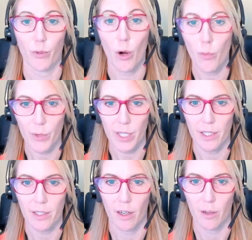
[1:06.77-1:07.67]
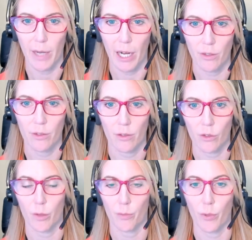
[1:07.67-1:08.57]
appropriate amount
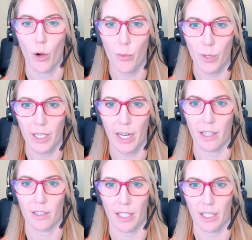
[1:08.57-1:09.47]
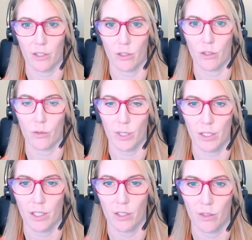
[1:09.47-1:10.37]
or appropriate allocation to
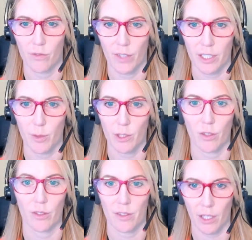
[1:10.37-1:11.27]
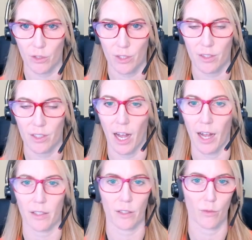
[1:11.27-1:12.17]
riskier investments such as
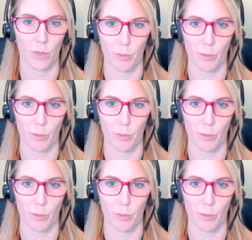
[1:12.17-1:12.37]
stocks.